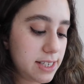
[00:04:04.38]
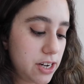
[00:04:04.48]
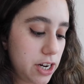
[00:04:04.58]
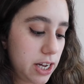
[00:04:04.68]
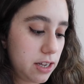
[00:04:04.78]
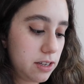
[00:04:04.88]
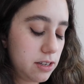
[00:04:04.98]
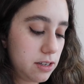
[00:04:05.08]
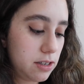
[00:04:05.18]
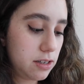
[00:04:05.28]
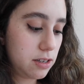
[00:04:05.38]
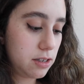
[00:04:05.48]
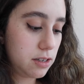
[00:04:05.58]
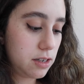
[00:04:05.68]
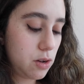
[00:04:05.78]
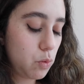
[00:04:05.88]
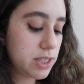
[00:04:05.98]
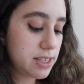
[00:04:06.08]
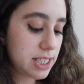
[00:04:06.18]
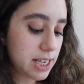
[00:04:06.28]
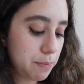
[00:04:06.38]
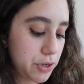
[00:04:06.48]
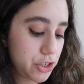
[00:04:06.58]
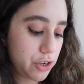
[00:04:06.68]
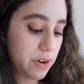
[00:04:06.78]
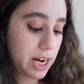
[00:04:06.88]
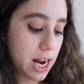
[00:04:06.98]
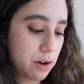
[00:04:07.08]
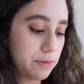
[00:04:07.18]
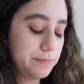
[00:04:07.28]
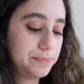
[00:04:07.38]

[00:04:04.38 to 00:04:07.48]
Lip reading: Siri, what's the temperature right now?